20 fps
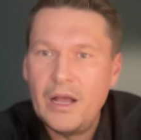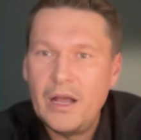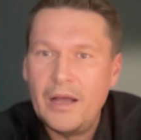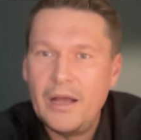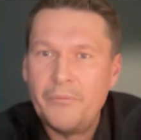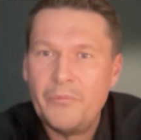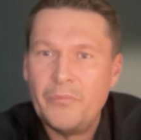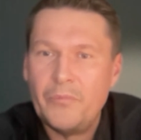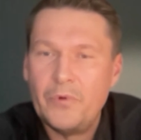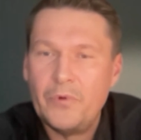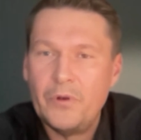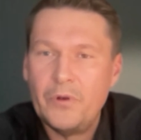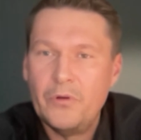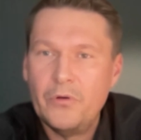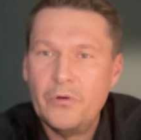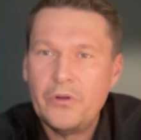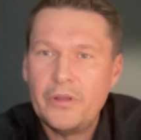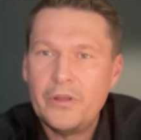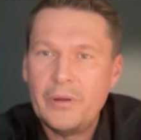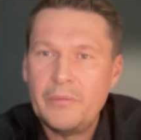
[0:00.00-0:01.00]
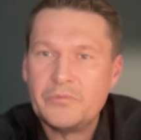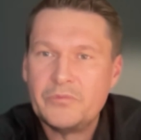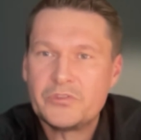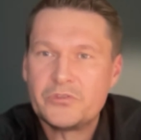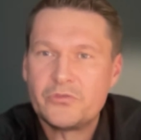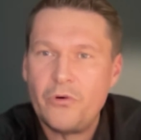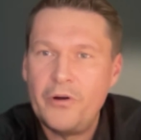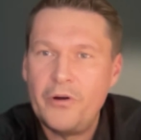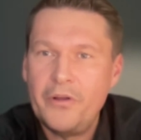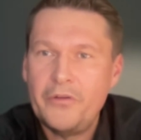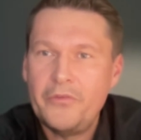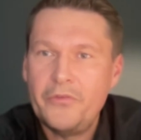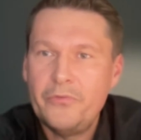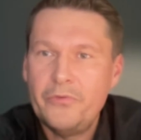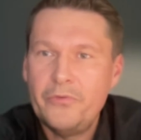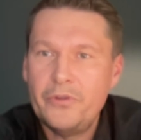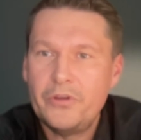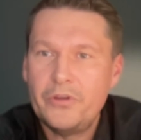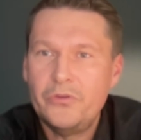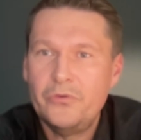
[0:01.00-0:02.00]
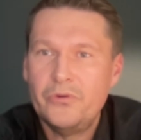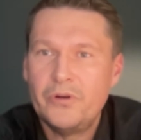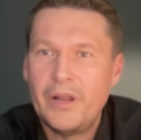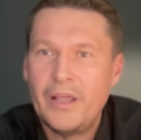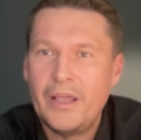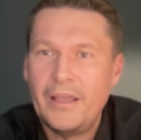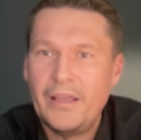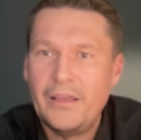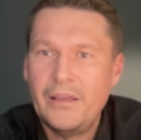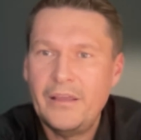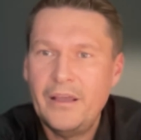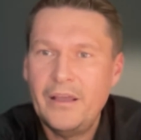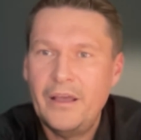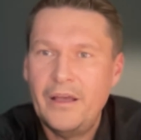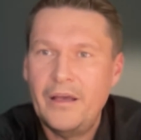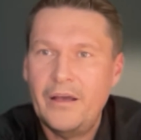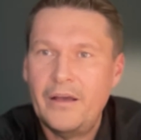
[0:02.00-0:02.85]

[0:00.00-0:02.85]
scrolling through the Q&A